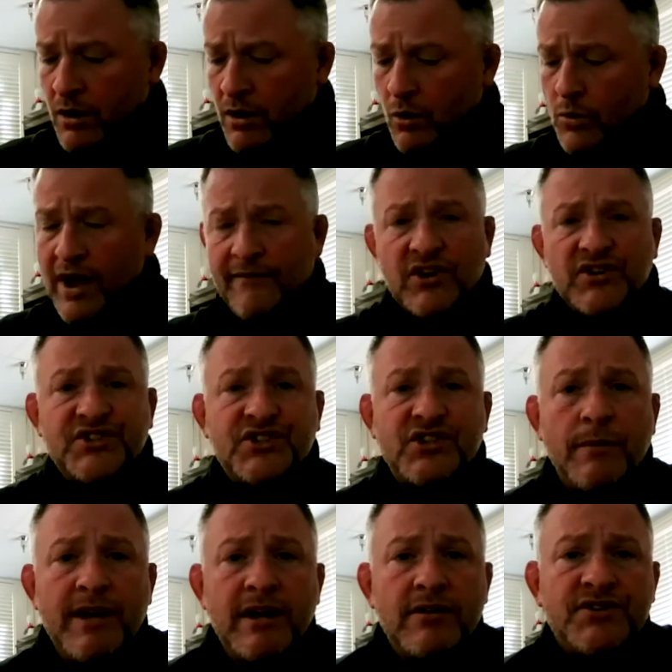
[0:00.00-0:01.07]
We have our
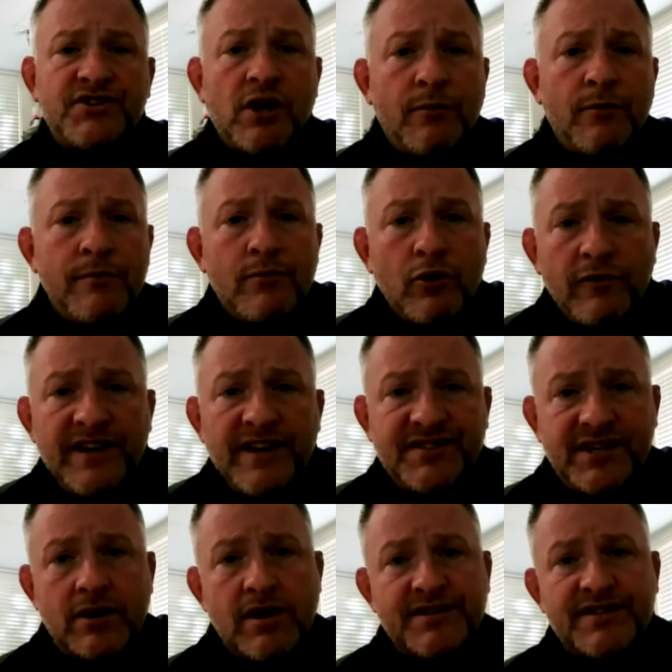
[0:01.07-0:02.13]
summer movie
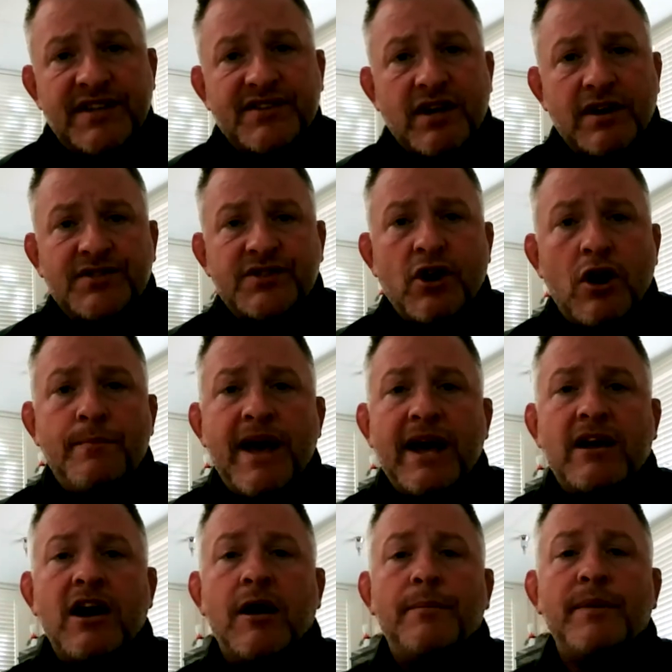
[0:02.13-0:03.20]
series that's going to start back
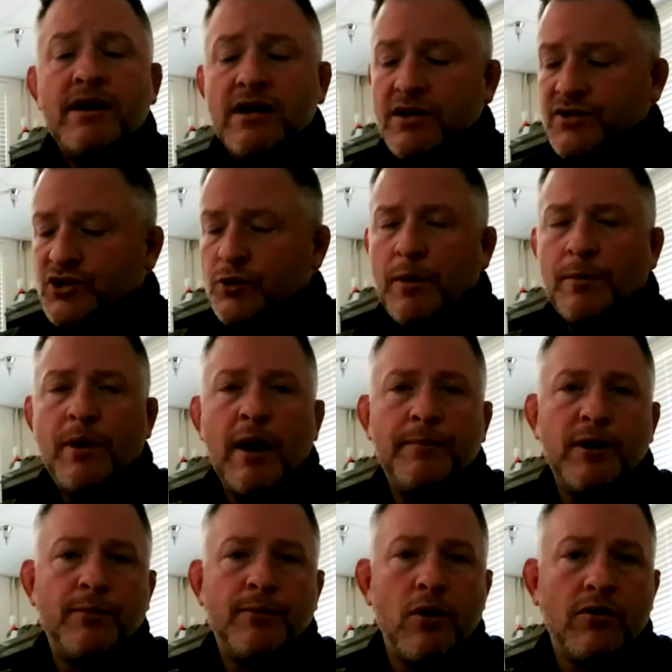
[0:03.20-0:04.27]
up. Super popular
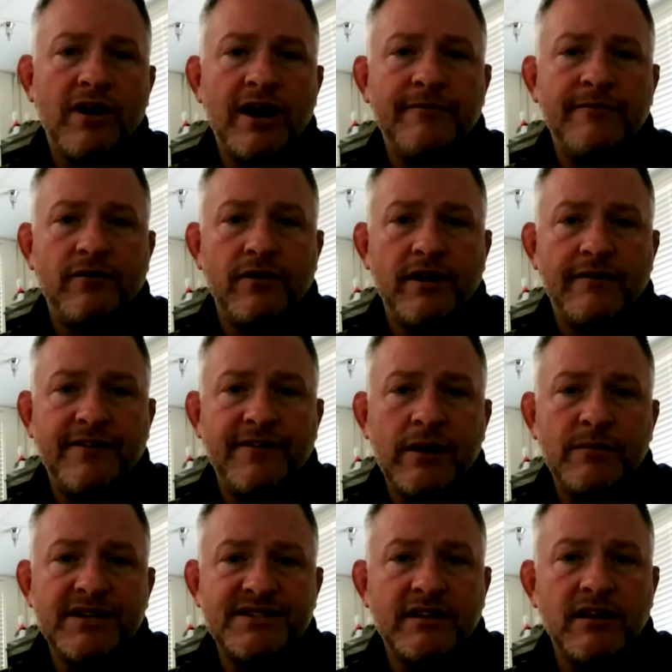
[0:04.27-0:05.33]
program for the
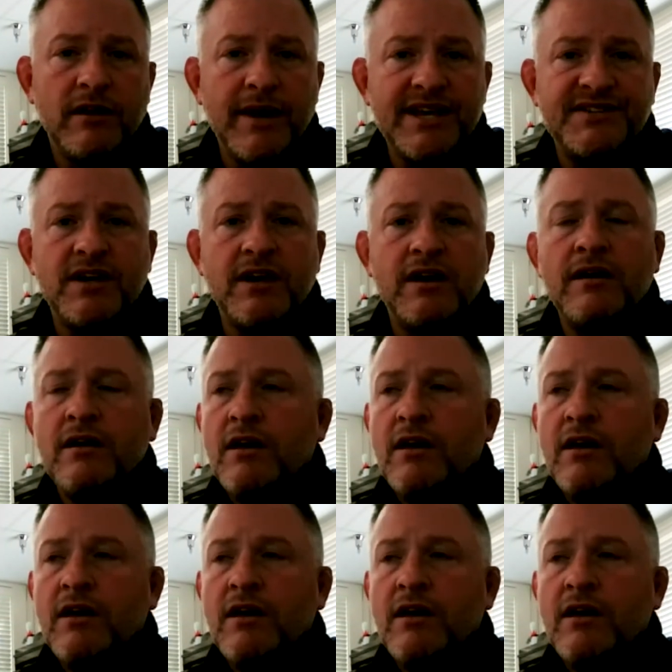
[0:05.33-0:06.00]
families in La Mesa.